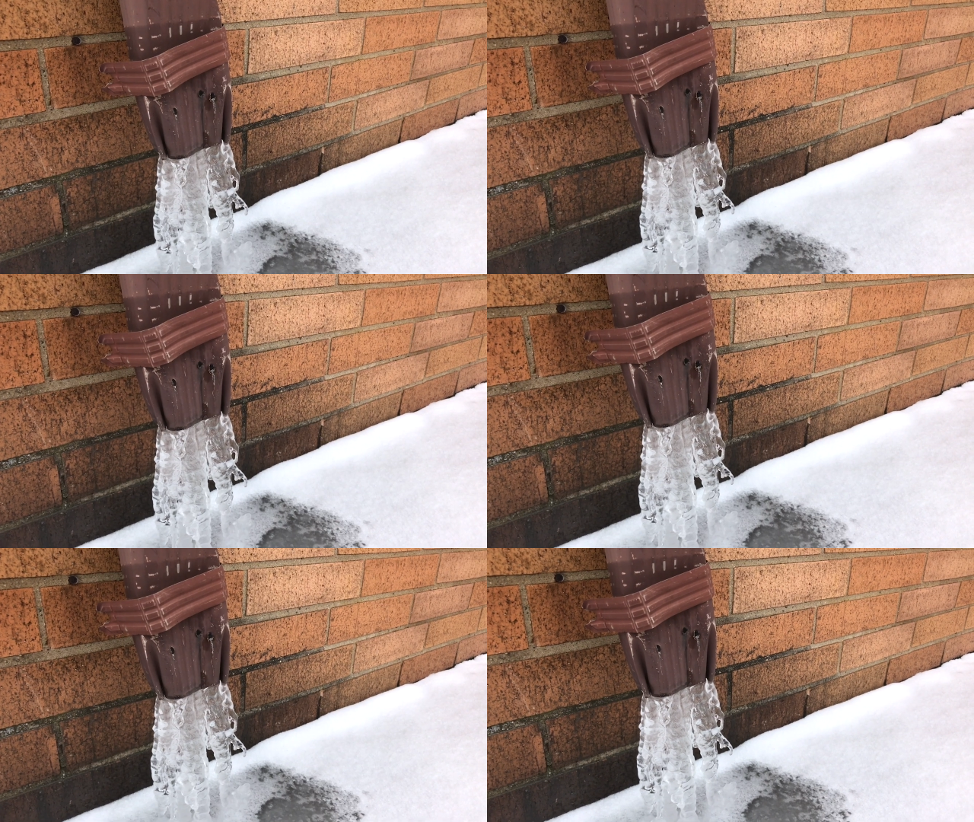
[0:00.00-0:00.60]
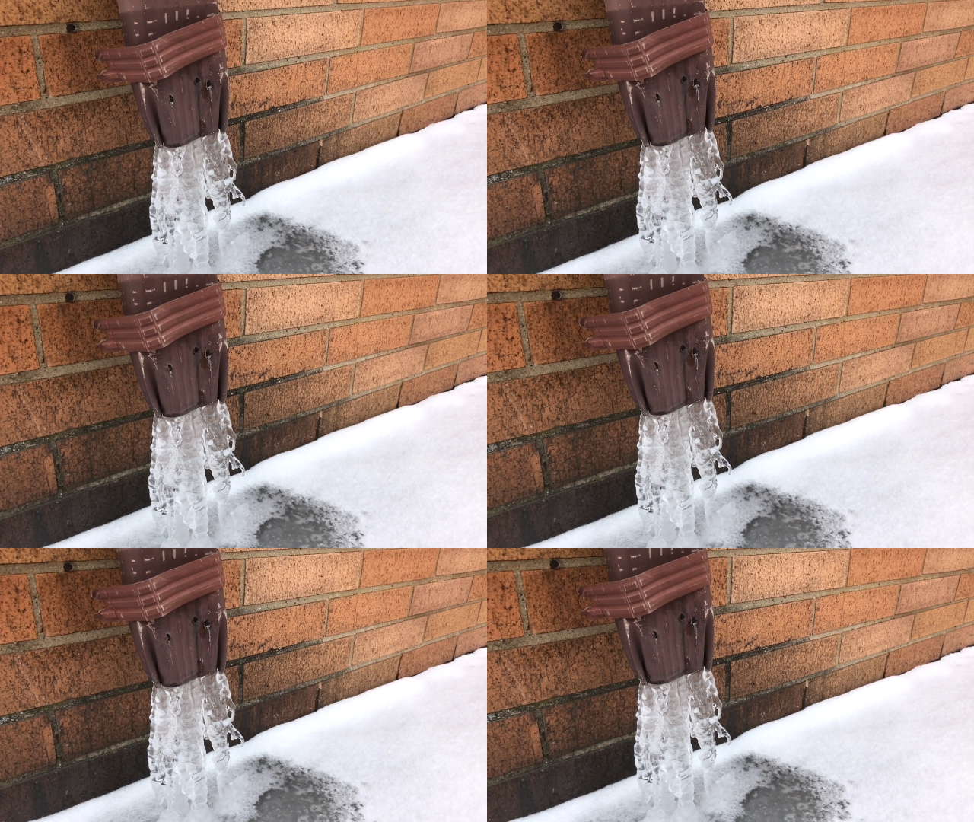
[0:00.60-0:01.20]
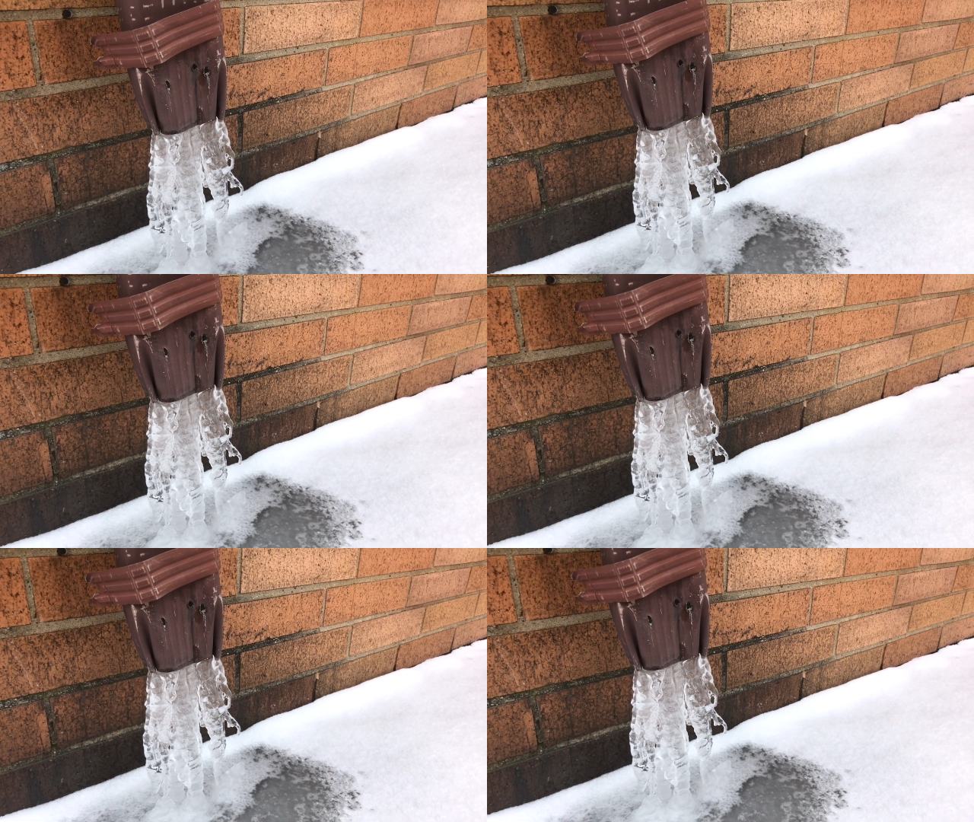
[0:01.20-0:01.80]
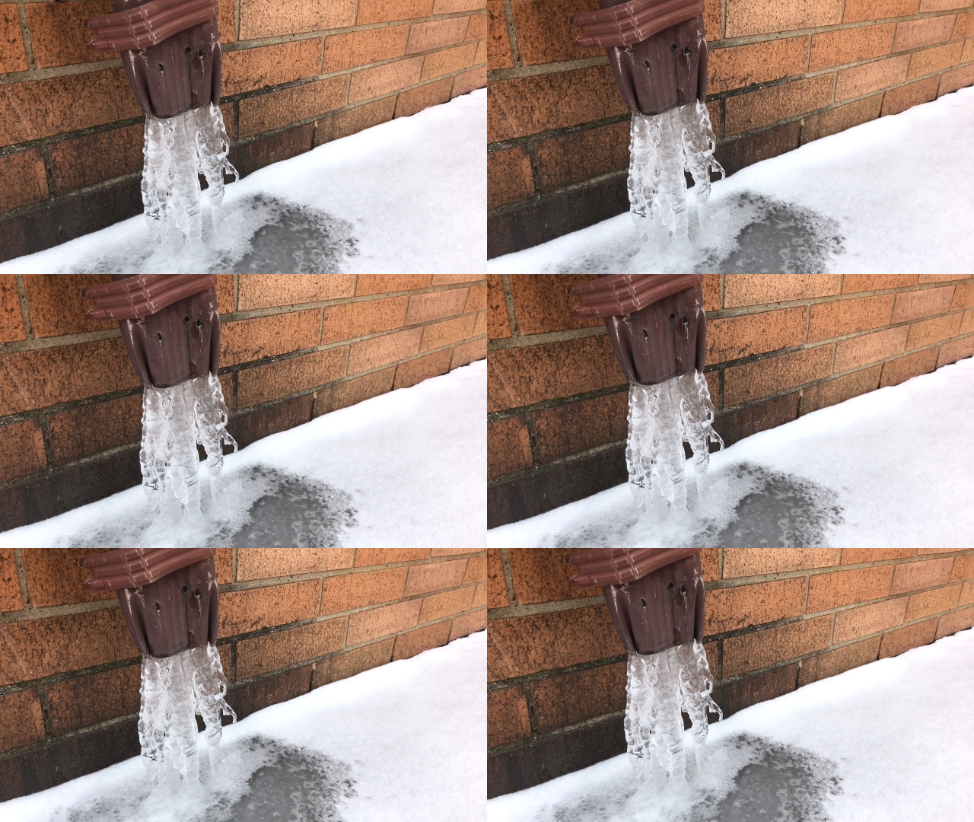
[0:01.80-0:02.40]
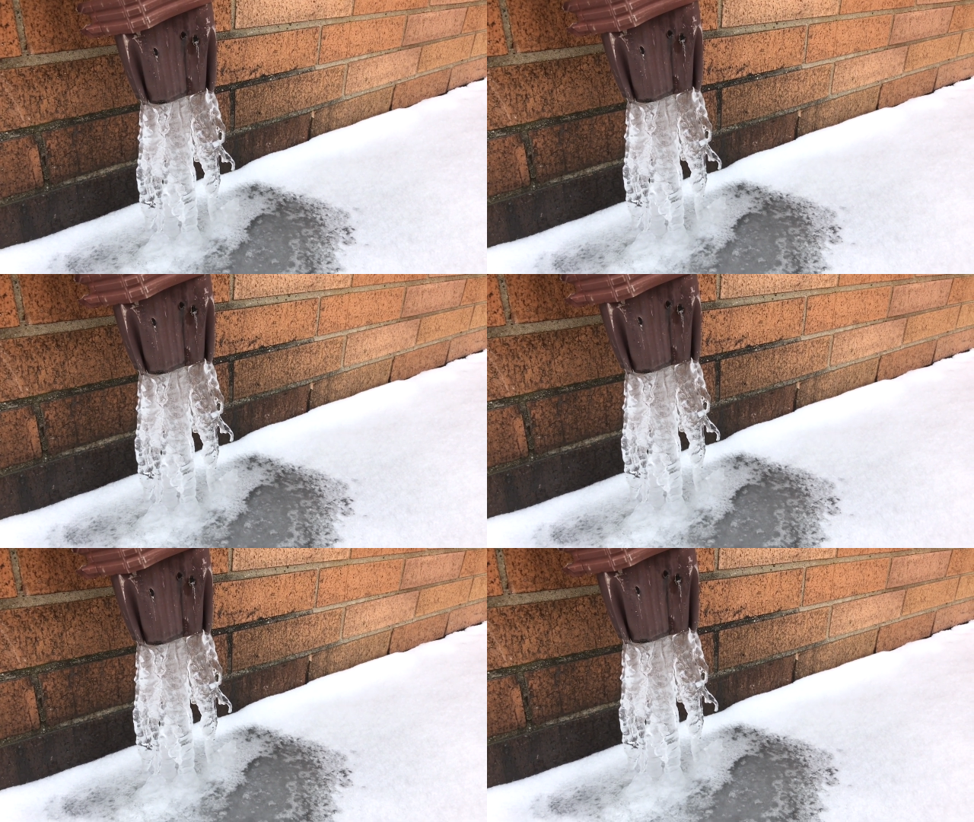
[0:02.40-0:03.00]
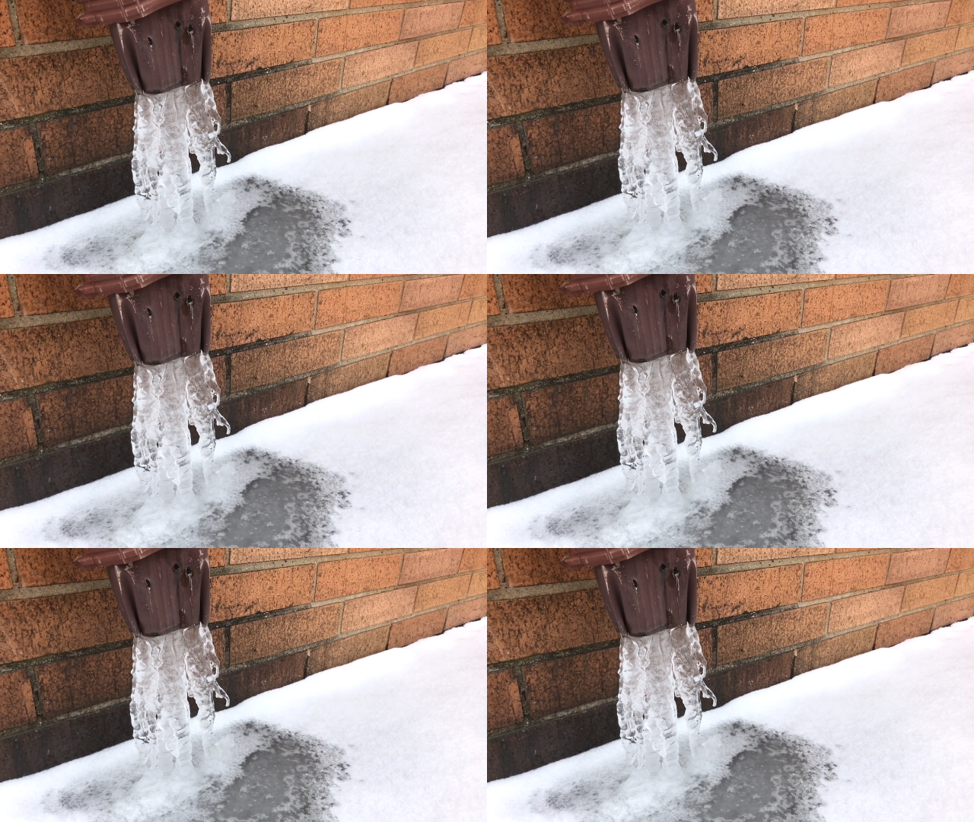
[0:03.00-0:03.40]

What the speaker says: [unreadable: no face in view]